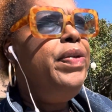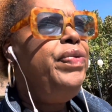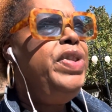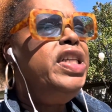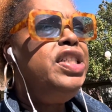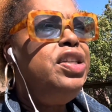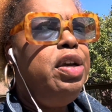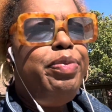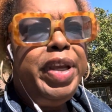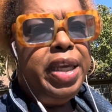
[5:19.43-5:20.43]
this
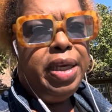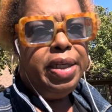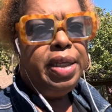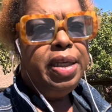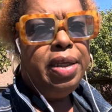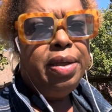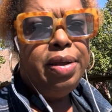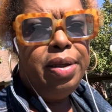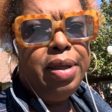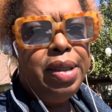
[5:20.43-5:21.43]
young man
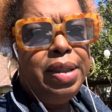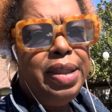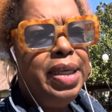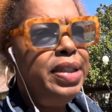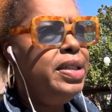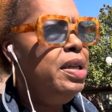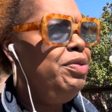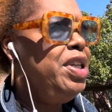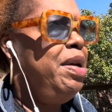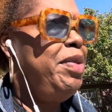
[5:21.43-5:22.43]
that
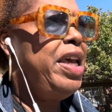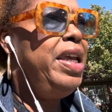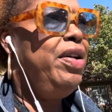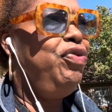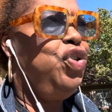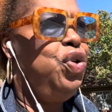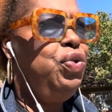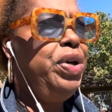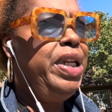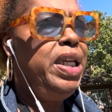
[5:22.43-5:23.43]
sometimes I have to go
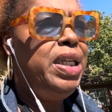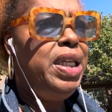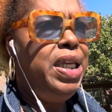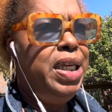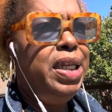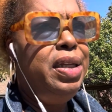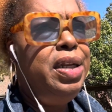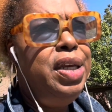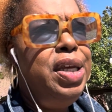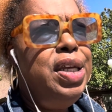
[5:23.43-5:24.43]
and get
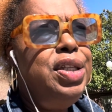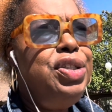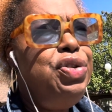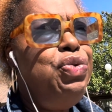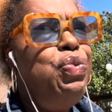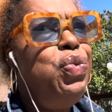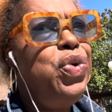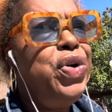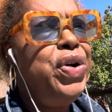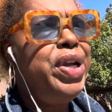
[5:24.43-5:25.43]
to
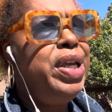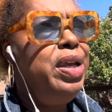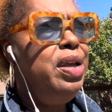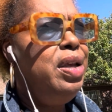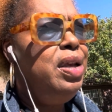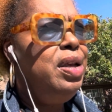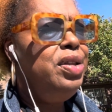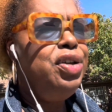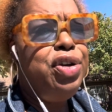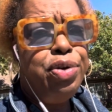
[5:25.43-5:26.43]
work
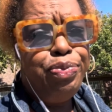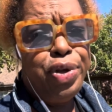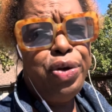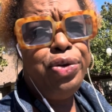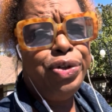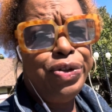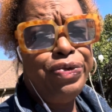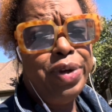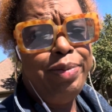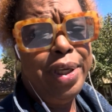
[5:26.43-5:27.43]
the computers
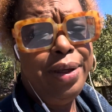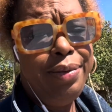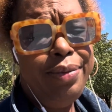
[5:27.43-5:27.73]
for me,